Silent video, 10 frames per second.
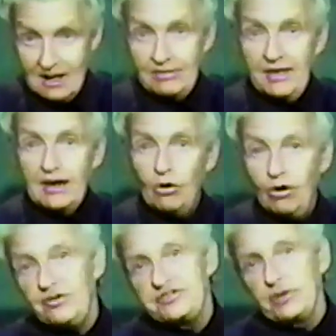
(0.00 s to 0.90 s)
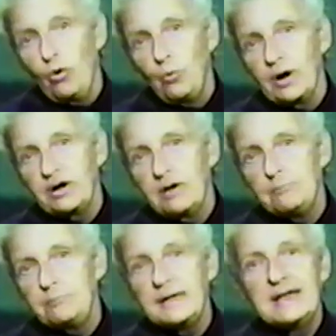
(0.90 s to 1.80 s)
They also were
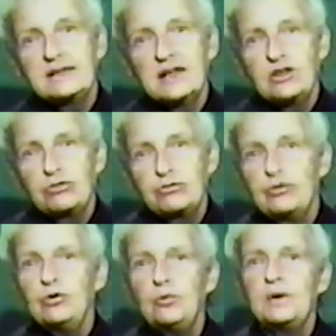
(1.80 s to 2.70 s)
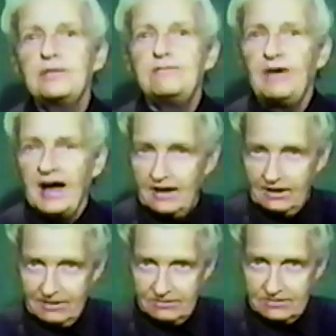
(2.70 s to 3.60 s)
completely through with violence.